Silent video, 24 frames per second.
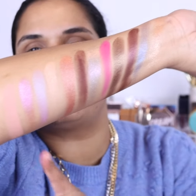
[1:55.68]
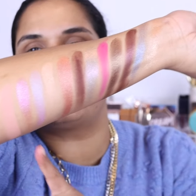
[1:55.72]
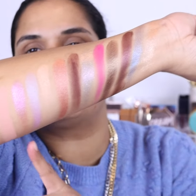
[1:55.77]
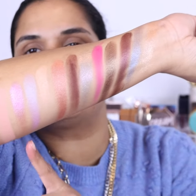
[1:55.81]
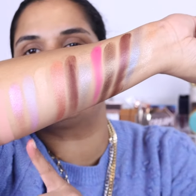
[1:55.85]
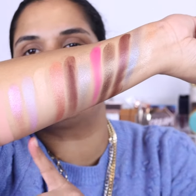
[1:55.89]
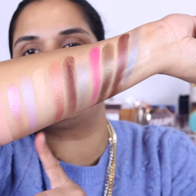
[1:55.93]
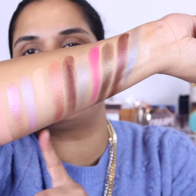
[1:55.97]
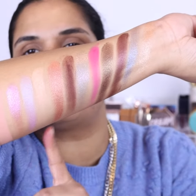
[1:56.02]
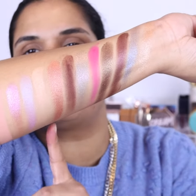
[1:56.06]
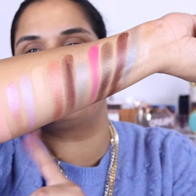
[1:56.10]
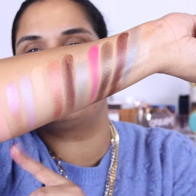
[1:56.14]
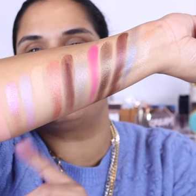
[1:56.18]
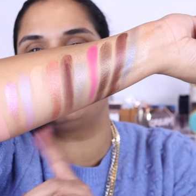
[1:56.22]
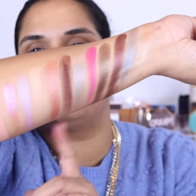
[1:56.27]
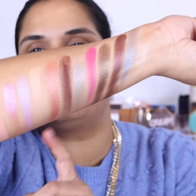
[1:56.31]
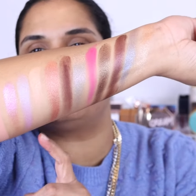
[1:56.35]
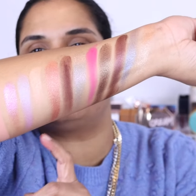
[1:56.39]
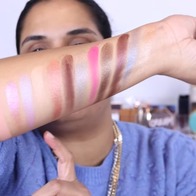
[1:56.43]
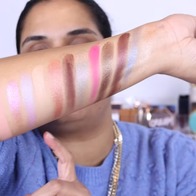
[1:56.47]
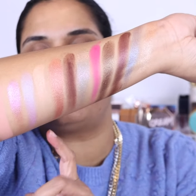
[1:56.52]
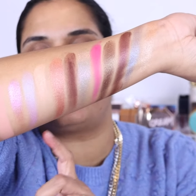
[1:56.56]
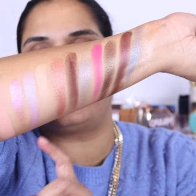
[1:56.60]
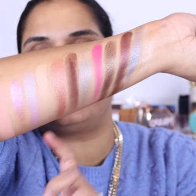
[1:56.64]
That's definitely
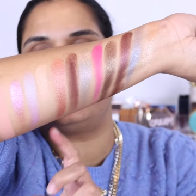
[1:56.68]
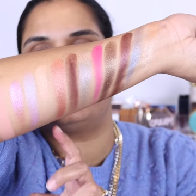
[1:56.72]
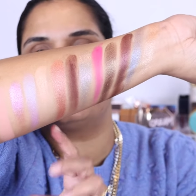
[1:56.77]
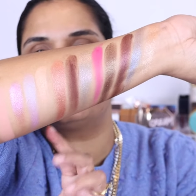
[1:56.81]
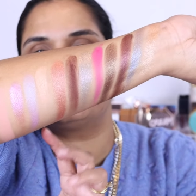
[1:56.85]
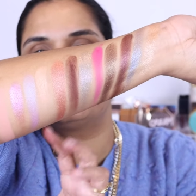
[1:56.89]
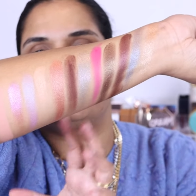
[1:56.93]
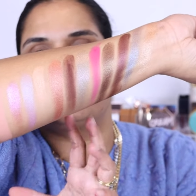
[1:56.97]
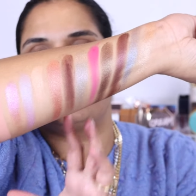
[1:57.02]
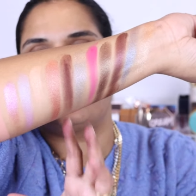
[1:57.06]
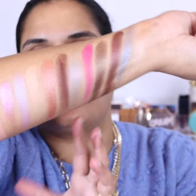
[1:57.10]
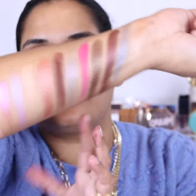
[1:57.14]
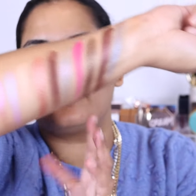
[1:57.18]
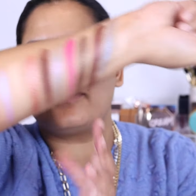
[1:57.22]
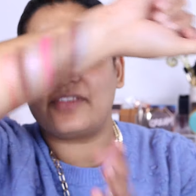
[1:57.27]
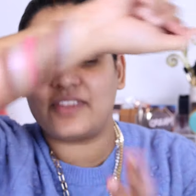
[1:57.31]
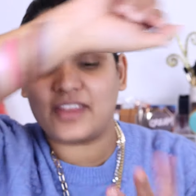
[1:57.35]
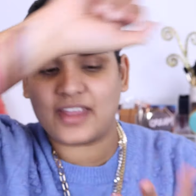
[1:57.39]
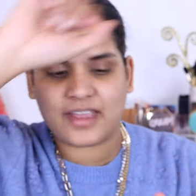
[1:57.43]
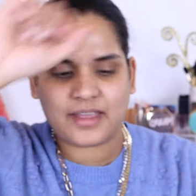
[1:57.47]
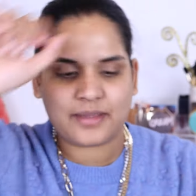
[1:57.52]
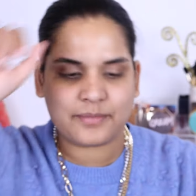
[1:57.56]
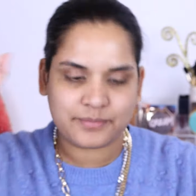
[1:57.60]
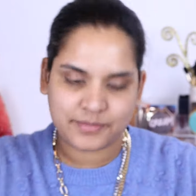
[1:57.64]
the lightest of
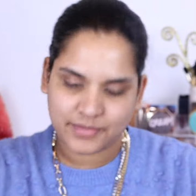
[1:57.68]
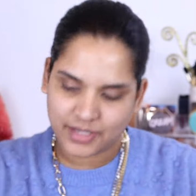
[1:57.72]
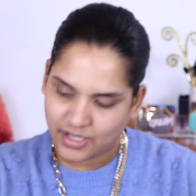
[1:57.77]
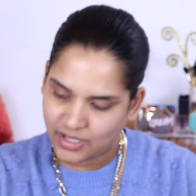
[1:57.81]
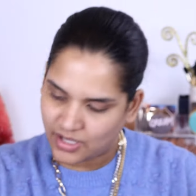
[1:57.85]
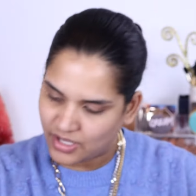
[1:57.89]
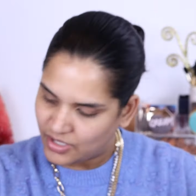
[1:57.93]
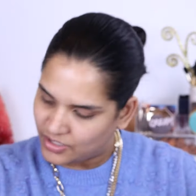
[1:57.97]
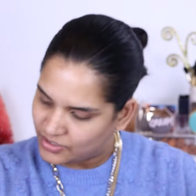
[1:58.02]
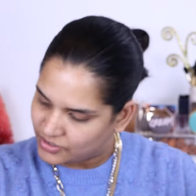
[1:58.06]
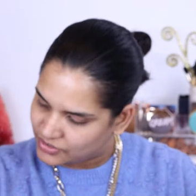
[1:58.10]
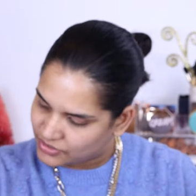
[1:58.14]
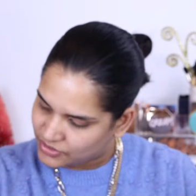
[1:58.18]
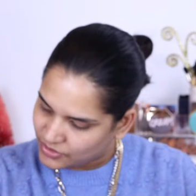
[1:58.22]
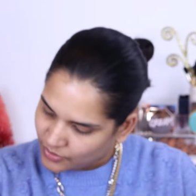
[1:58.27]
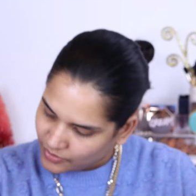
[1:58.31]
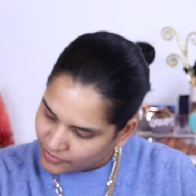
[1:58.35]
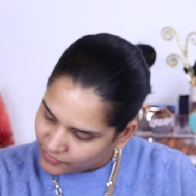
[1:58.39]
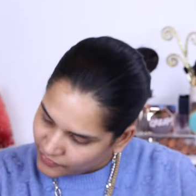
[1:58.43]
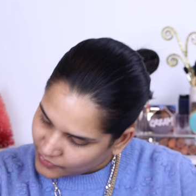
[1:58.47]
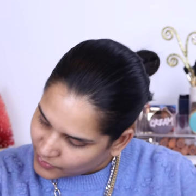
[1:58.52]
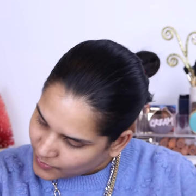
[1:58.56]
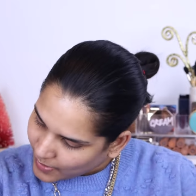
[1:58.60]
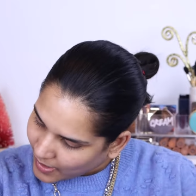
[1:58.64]
them. So
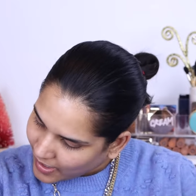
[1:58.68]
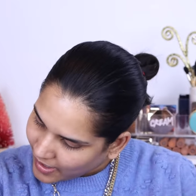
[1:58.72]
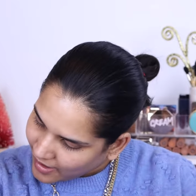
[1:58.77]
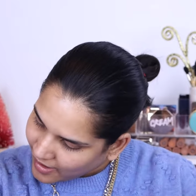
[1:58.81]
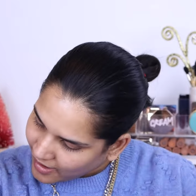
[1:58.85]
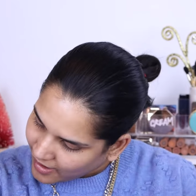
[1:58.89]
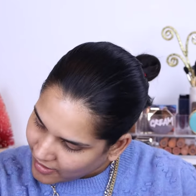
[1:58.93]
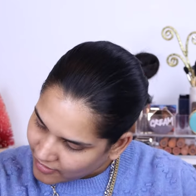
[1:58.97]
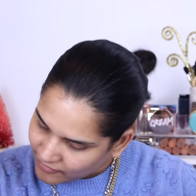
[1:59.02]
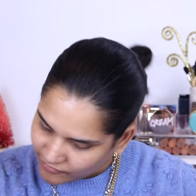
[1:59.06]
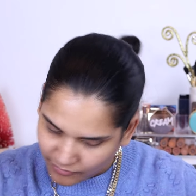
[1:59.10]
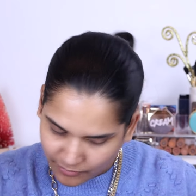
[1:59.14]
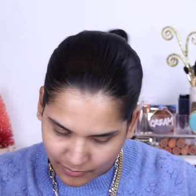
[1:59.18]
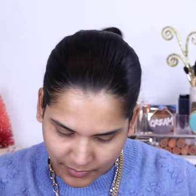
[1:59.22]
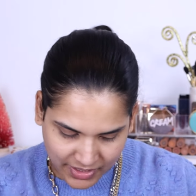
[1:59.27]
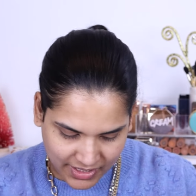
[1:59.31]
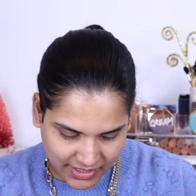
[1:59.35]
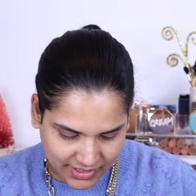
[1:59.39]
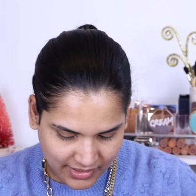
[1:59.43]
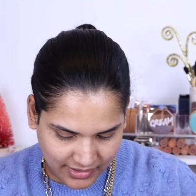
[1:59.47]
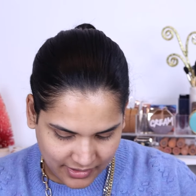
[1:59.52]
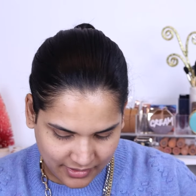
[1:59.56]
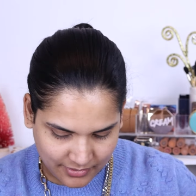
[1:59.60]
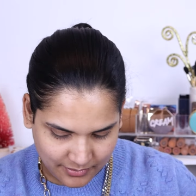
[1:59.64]
if you have
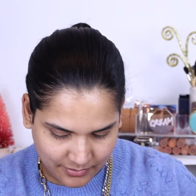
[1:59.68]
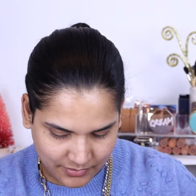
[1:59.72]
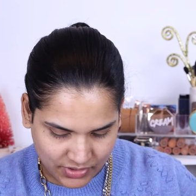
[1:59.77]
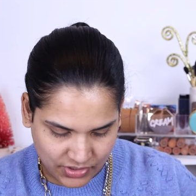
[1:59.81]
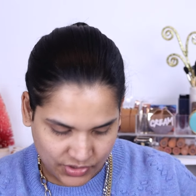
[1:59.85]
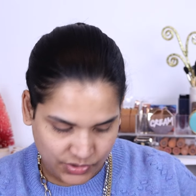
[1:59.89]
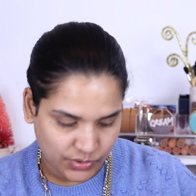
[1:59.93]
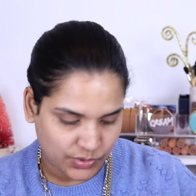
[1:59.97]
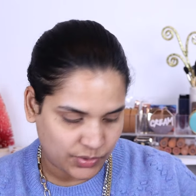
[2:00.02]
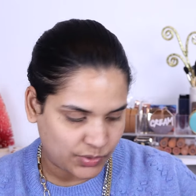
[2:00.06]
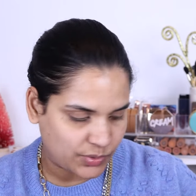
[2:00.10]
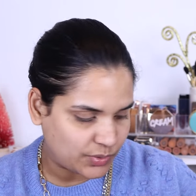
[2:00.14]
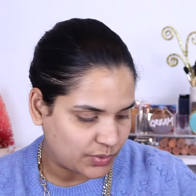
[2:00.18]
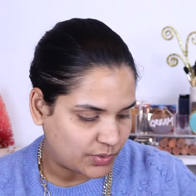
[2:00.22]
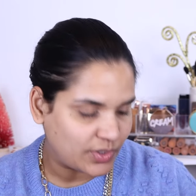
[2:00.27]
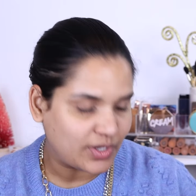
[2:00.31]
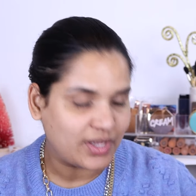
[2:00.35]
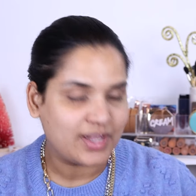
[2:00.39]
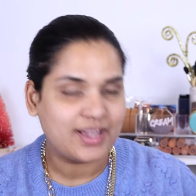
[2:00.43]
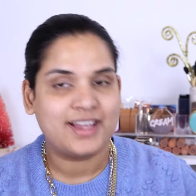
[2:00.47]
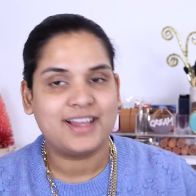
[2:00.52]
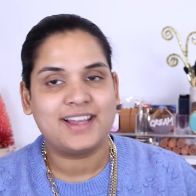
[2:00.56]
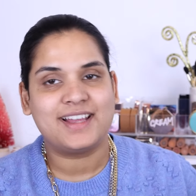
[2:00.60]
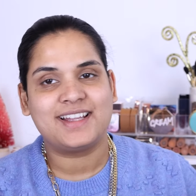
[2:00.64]
medium to
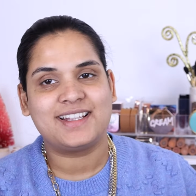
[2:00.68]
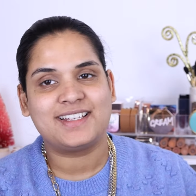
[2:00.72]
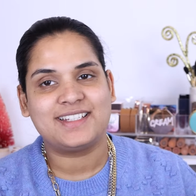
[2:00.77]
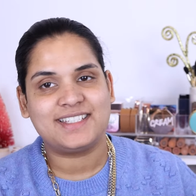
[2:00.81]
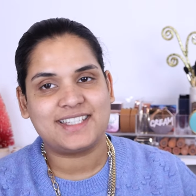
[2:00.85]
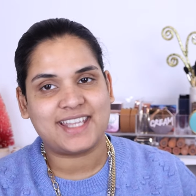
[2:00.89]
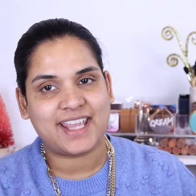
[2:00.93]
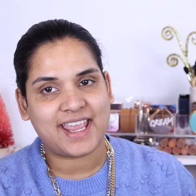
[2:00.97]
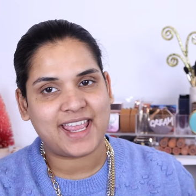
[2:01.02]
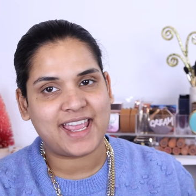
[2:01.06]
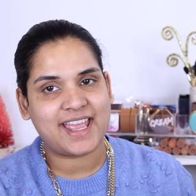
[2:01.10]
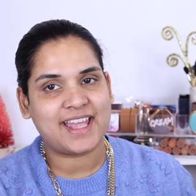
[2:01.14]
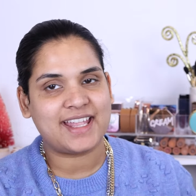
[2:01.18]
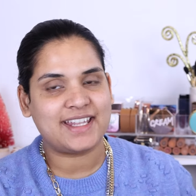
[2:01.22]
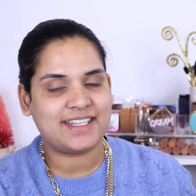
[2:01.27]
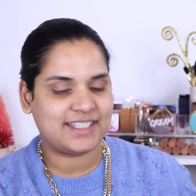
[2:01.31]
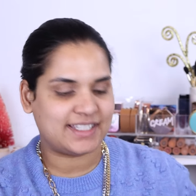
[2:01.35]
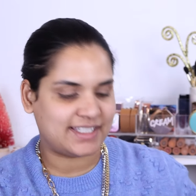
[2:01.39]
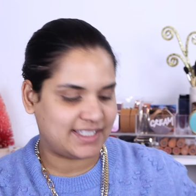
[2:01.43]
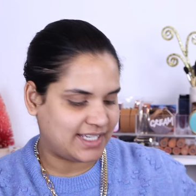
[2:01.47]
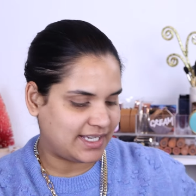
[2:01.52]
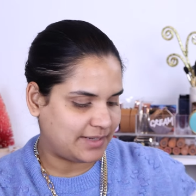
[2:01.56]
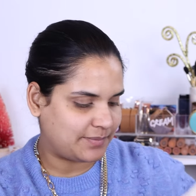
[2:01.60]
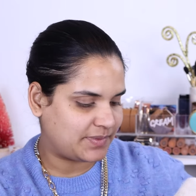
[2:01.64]
tan
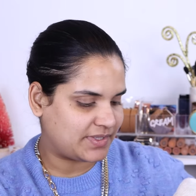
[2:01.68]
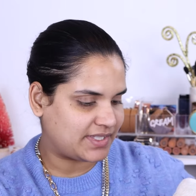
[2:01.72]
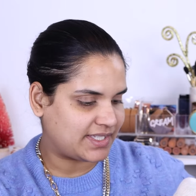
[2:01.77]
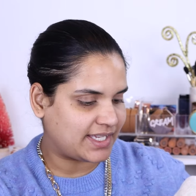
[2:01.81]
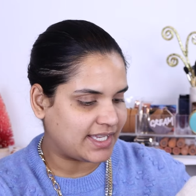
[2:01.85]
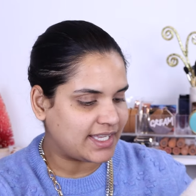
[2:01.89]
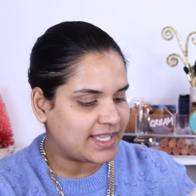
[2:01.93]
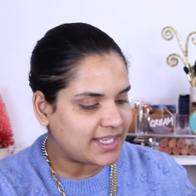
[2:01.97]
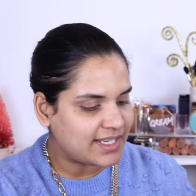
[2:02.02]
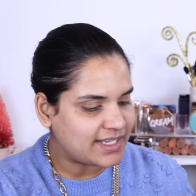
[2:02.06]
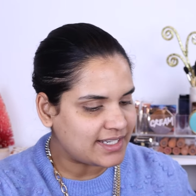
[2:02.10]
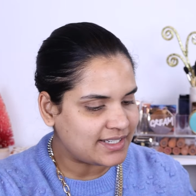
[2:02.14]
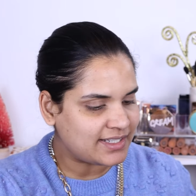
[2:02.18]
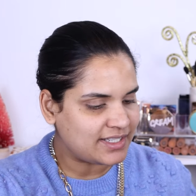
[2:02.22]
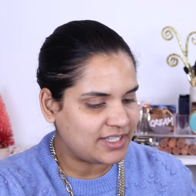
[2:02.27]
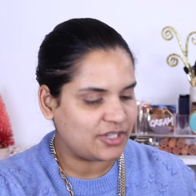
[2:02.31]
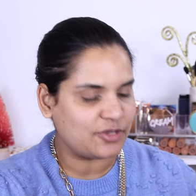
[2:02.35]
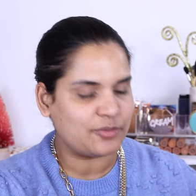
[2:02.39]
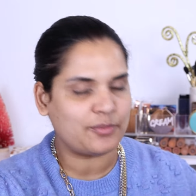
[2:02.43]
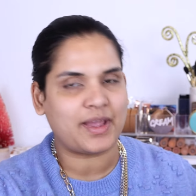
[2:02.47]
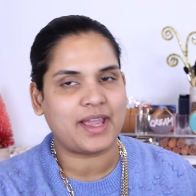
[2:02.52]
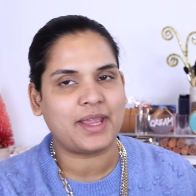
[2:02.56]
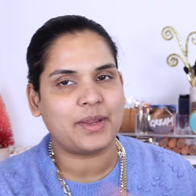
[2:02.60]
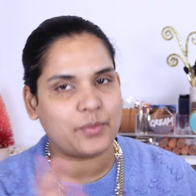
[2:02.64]
to deep skin,
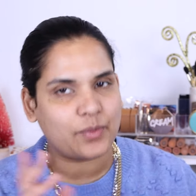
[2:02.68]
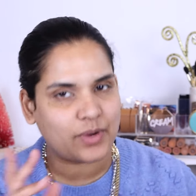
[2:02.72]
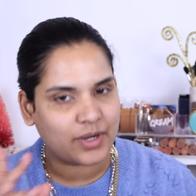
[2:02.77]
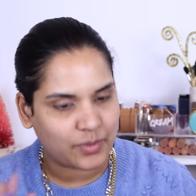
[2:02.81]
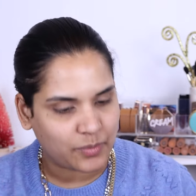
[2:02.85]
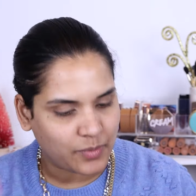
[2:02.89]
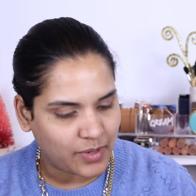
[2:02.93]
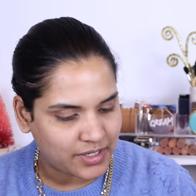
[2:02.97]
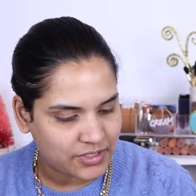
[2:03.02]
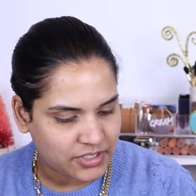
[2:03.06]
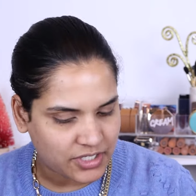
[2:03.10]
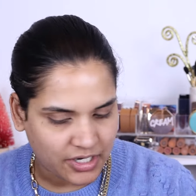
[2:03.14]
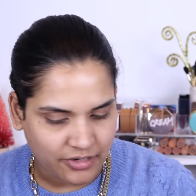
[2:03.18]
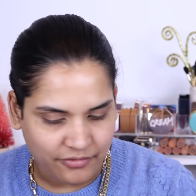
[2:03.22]
you might want to watch